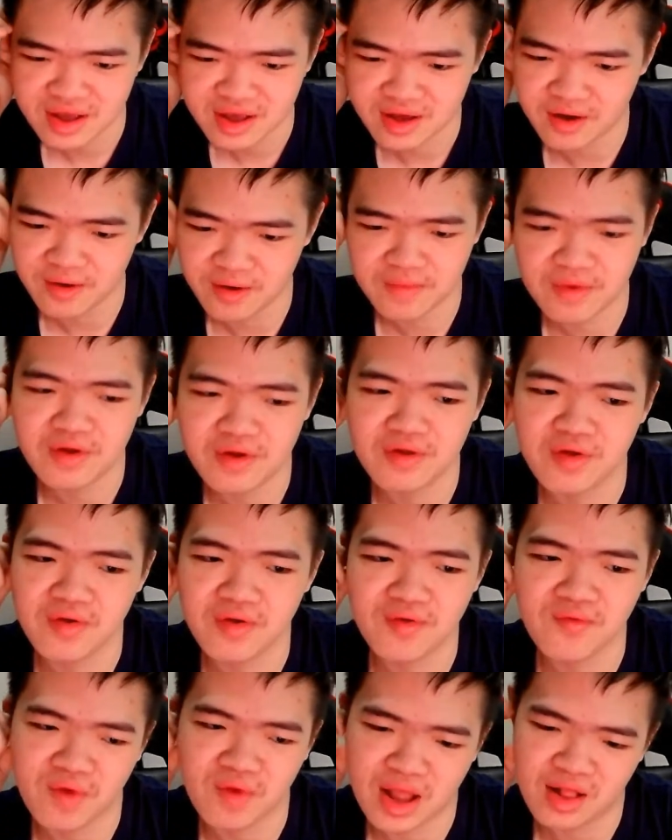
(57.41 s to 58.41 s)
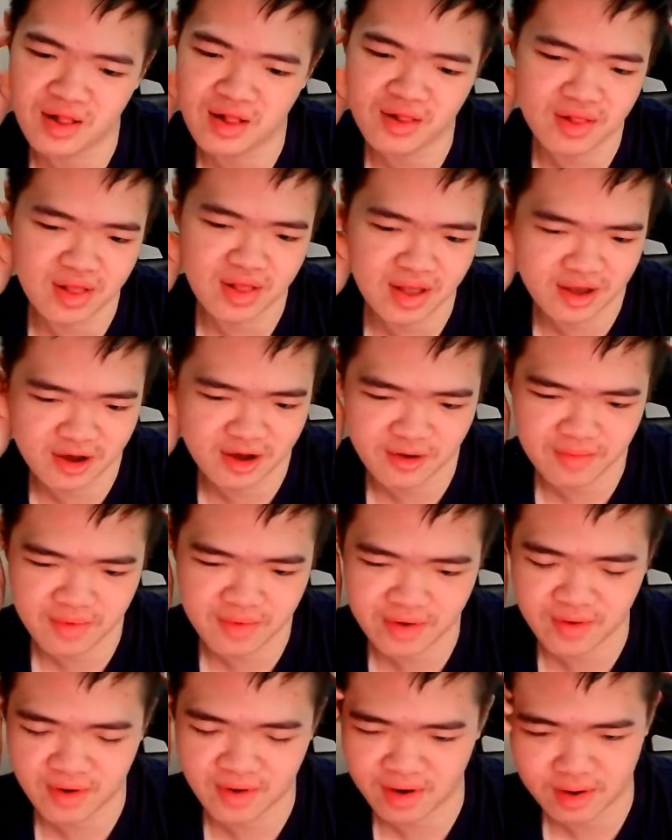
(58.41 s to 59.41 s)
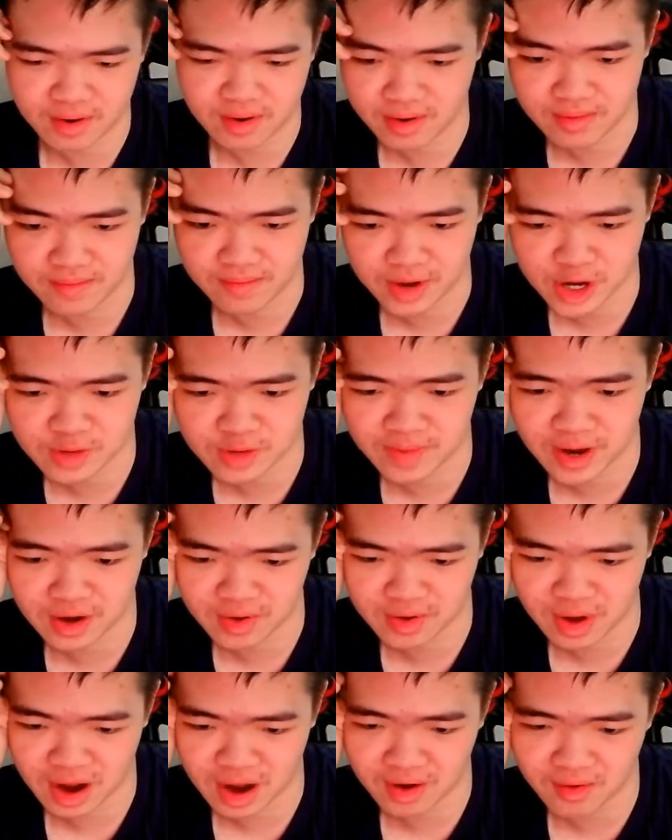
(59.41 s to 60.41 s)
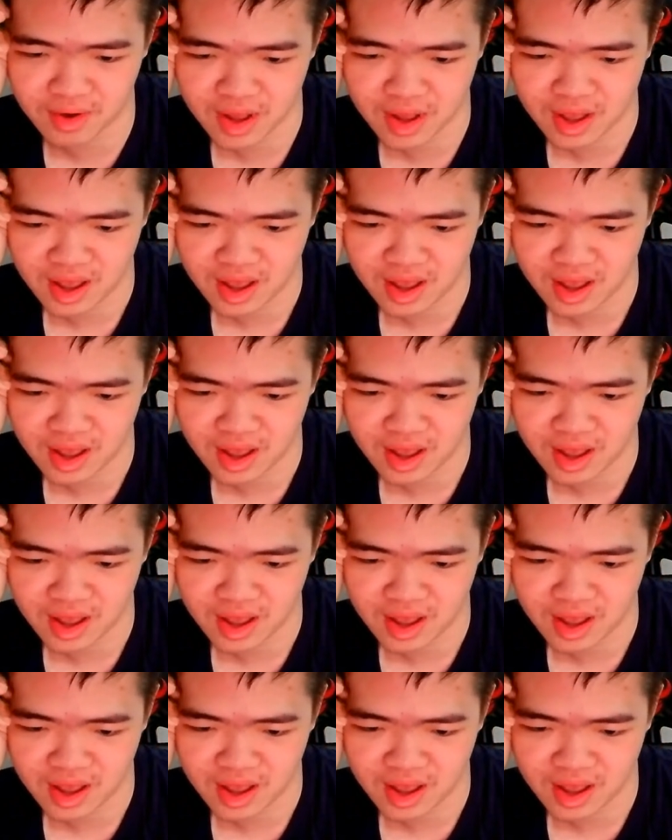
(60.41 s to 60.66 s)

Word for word: Hope you're doing well. I hope you are much better now.